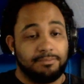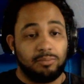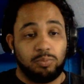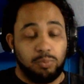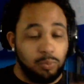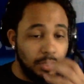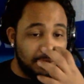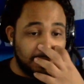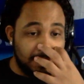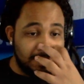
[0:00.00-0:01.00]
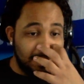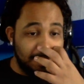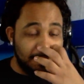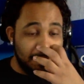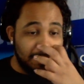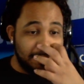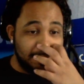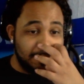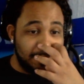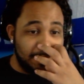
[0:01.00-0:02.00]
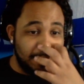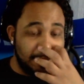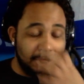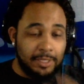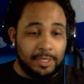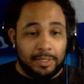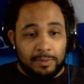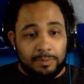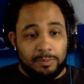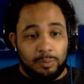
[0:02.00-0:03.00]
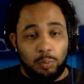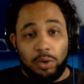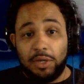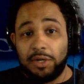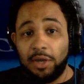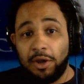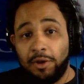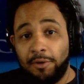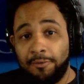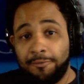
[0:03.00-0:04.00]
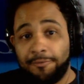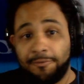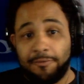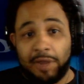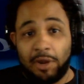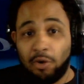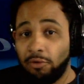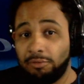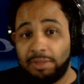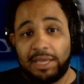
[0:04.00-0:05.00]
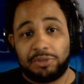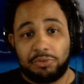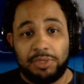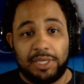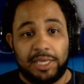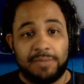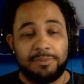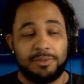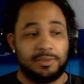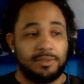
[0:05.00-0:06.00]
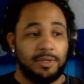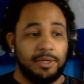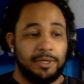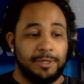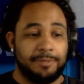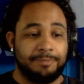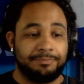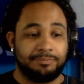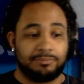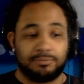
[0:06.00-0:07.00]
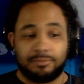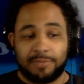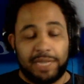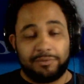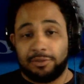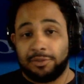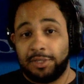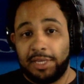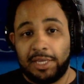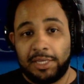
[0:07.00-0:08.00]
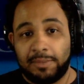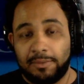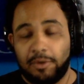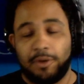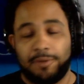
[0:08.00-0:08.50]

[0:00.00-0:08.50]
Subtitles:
what else can I say? I mean, it's one of our last three games. After today or